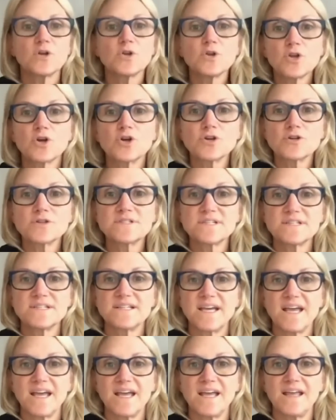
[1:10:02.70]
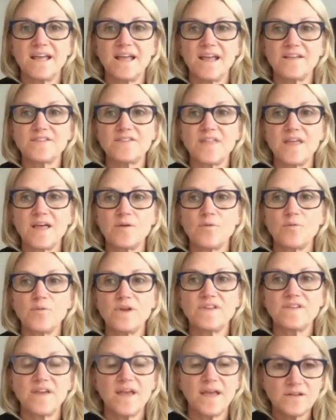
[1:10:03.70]
learn today is that we
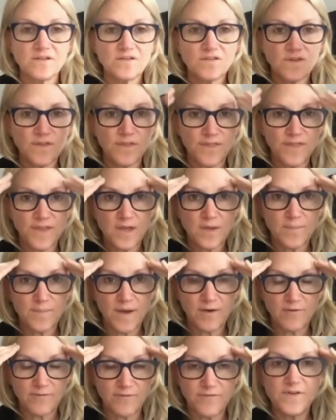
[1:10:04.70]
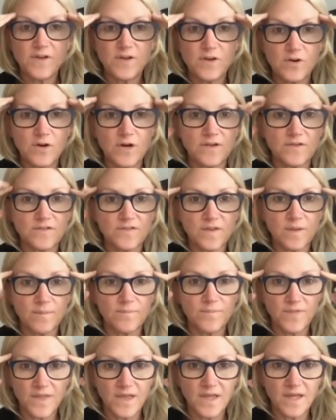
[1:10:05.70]
tend to think about fear as
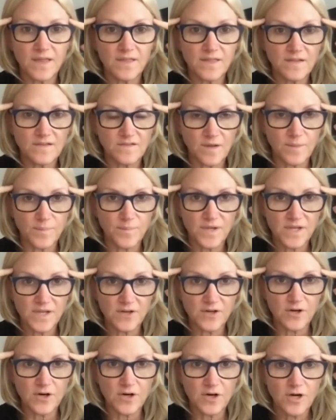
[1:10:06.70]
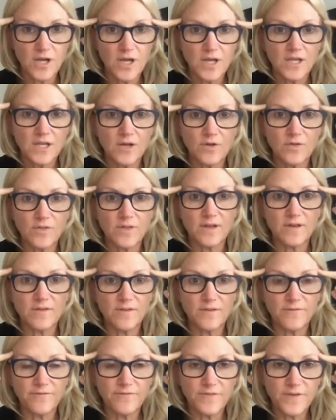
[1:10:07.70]
something that's up here, you know, that the
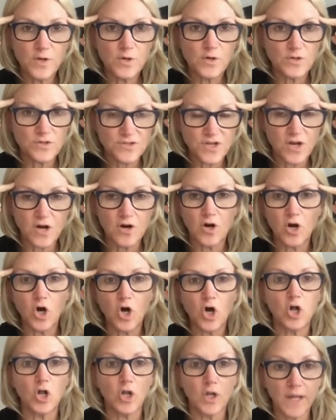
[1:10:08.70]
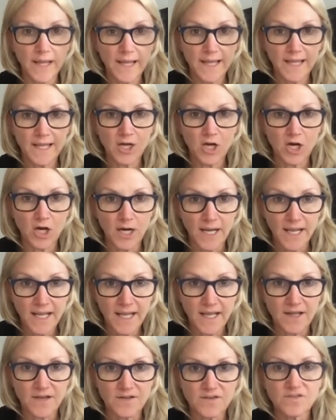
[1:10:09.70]
fears are all in our
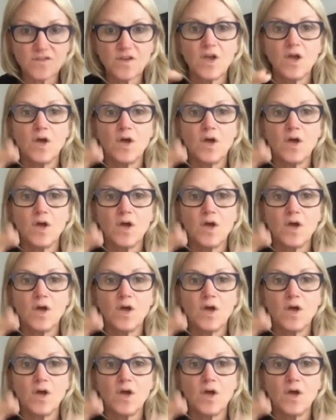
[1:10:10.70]
heads.